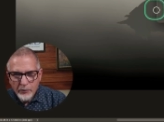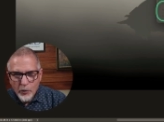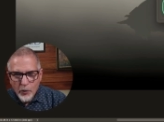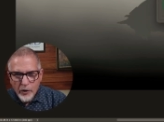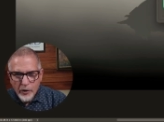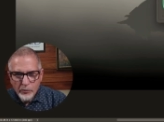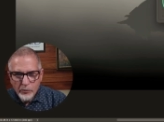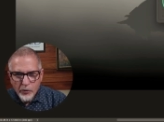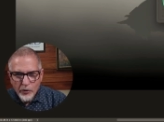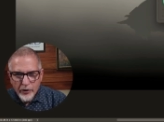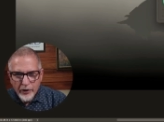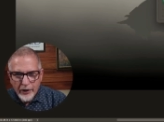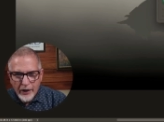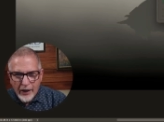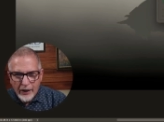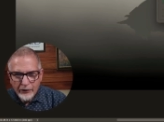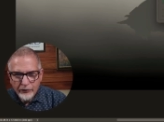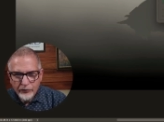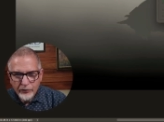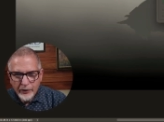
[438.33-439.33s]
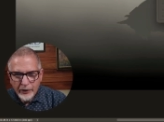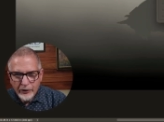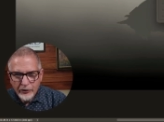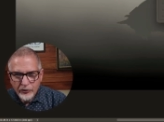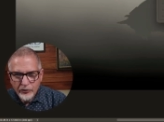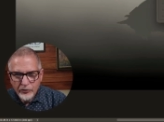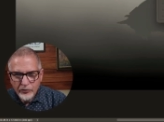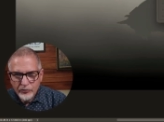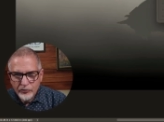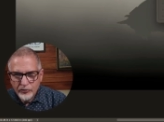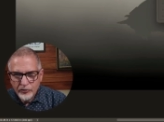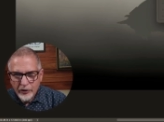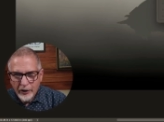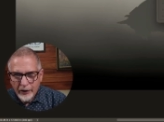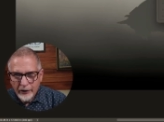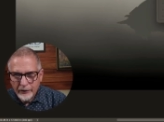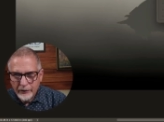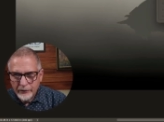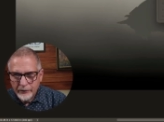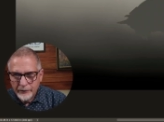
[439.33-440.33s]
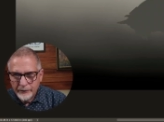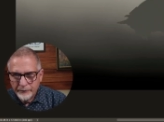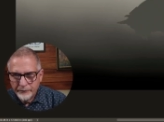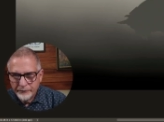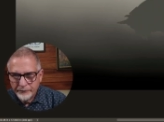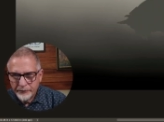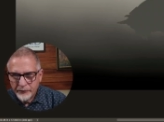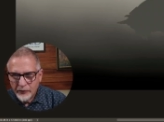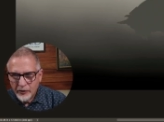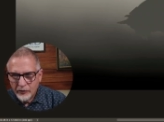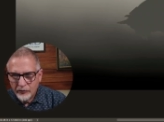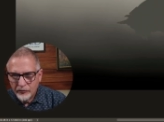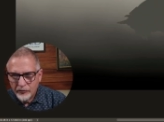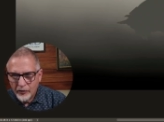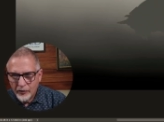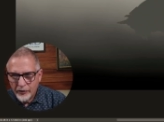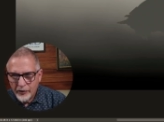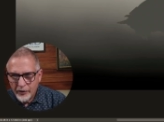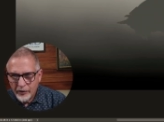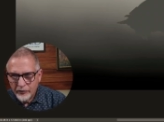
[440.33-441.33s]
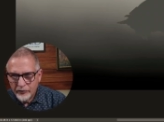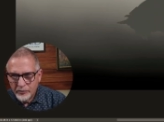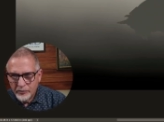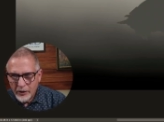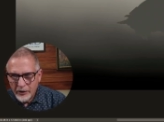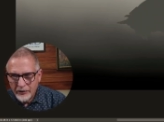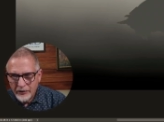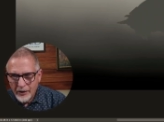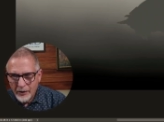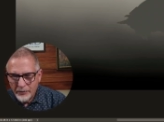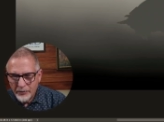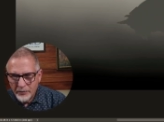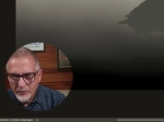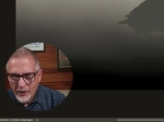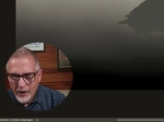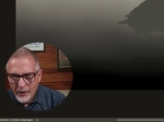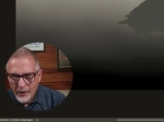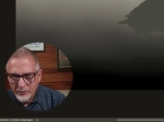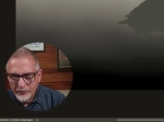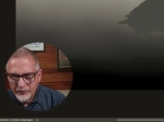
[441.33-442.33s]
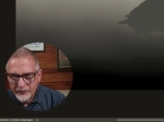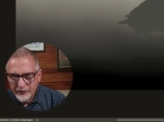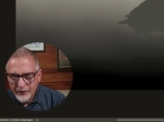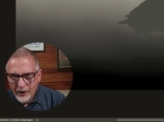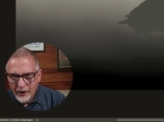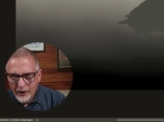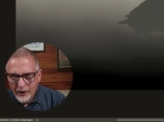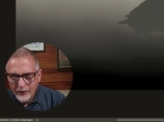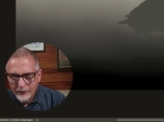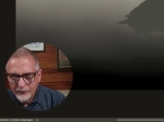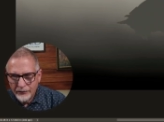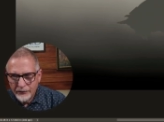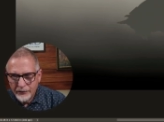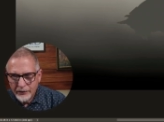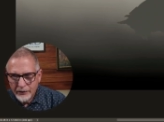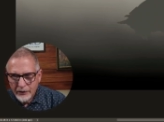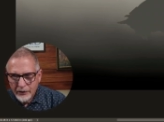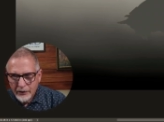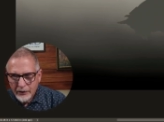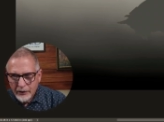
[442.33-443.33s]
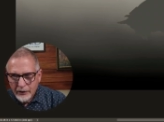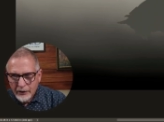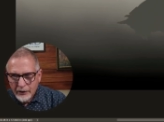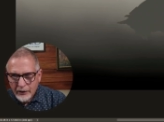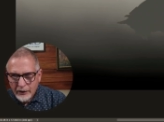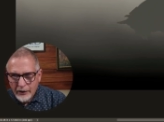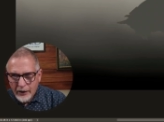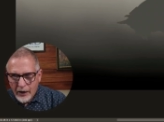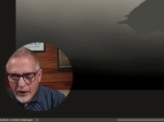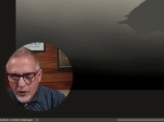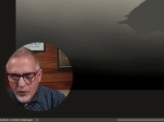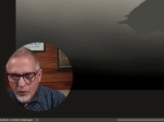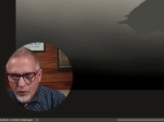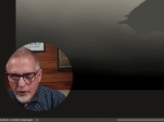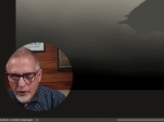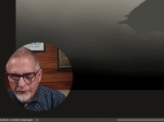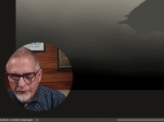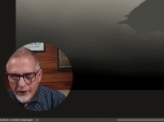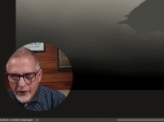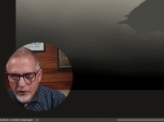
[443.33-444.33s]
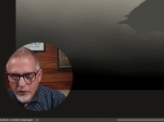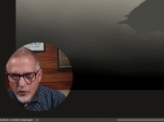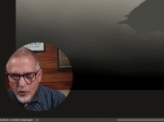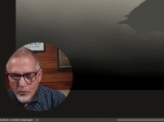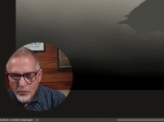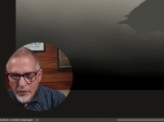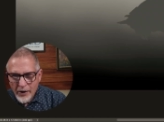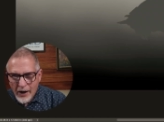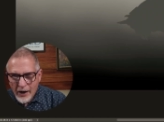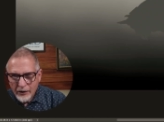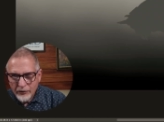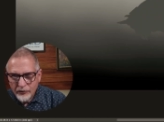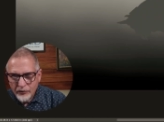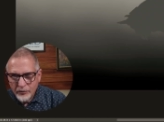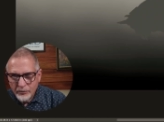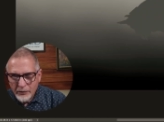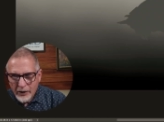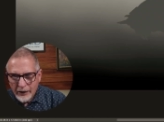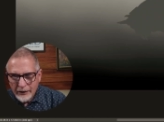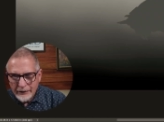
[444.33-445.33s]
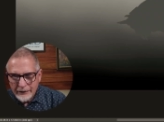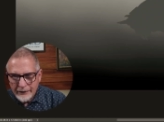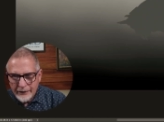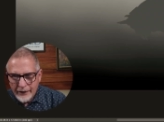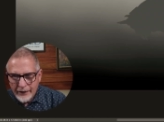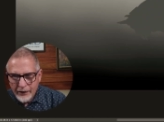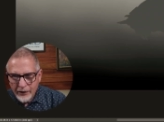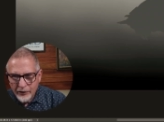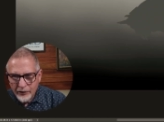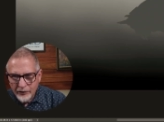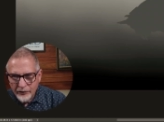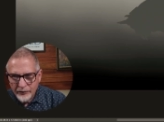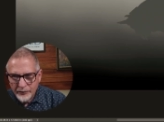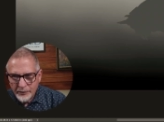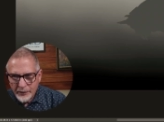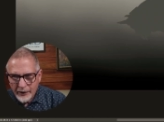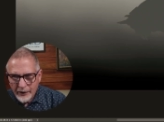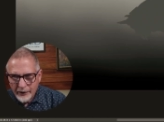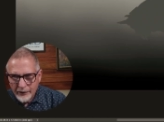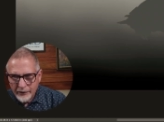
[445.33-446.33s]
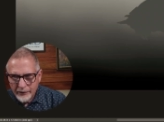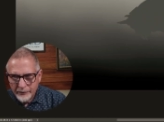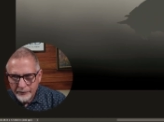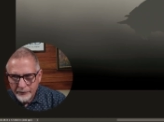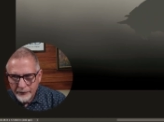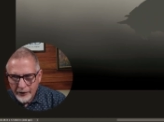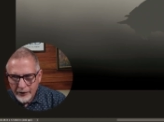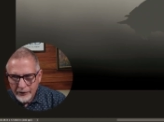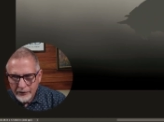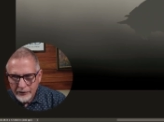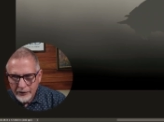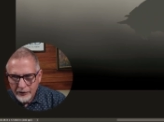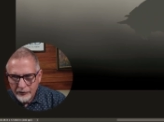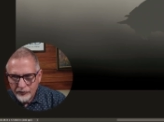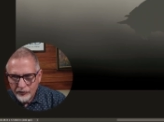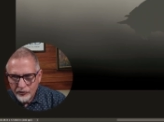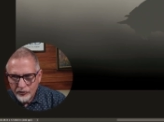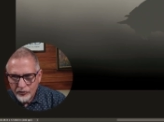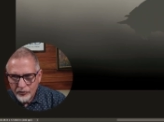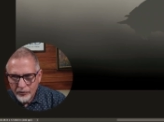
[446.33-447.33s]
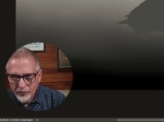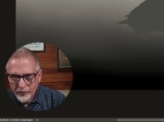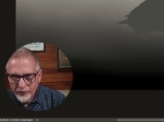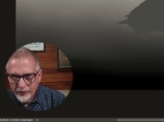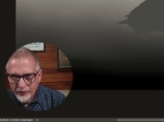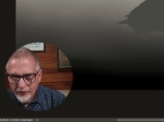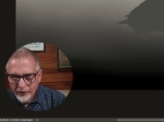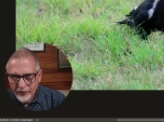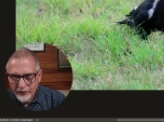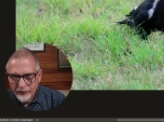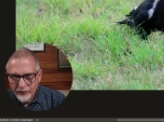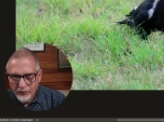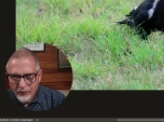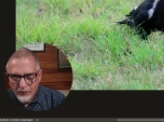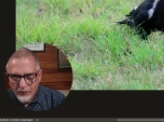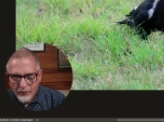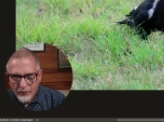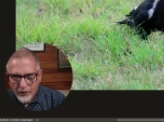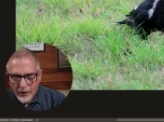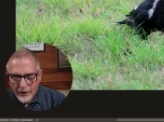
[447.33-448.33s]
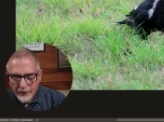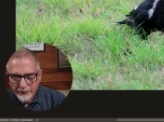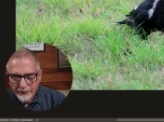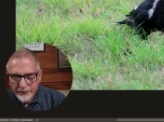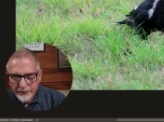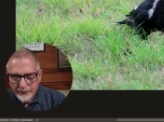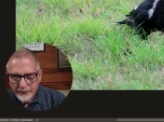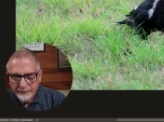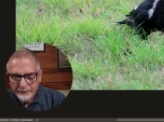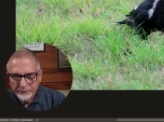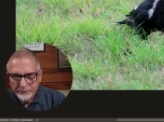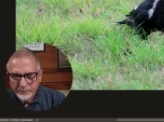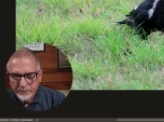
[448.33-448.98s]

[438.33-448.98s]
I'm going to put it onto a new channel. So there's my depth map saved. Now, if I go back to my Layers panel, and let's turn this off.